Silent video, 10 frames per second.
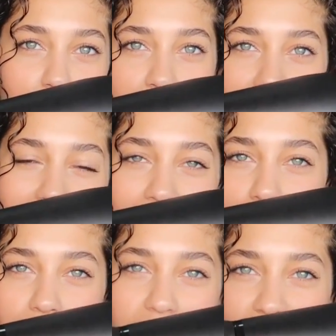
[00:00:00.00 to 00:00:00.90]
poking
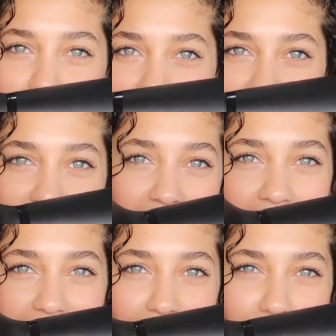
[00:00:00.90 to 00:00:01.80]
outwards rather
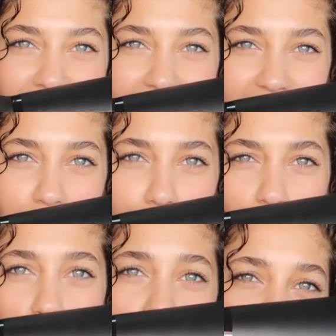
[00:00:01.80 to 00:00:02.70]
than it being like a
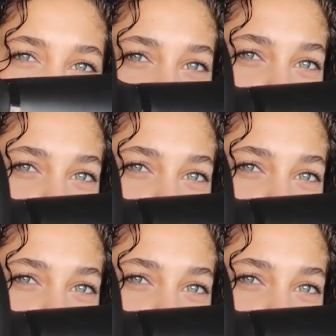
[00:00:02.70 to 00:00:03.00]
bowl. So